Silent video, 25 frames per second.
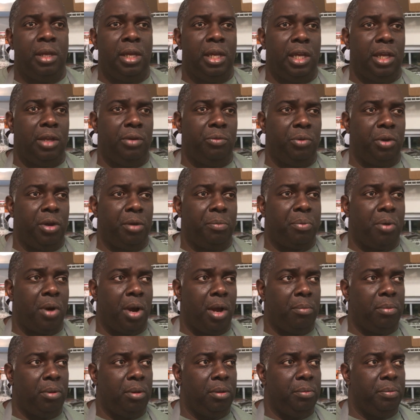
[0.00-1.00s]
and we'll
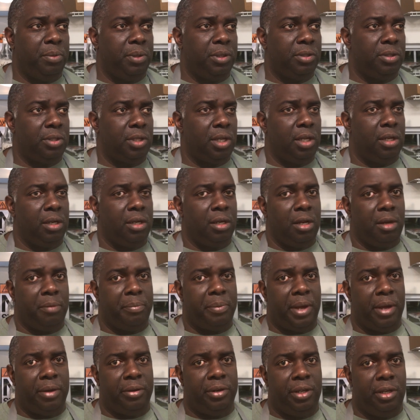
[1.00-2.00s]
probably be setting up
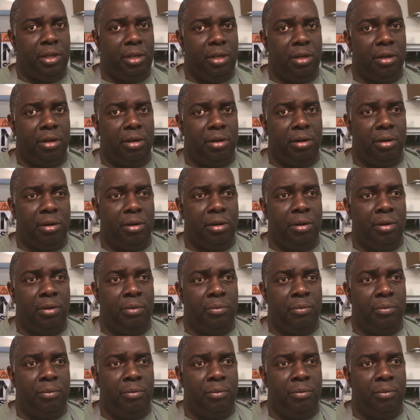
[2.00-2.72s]
out here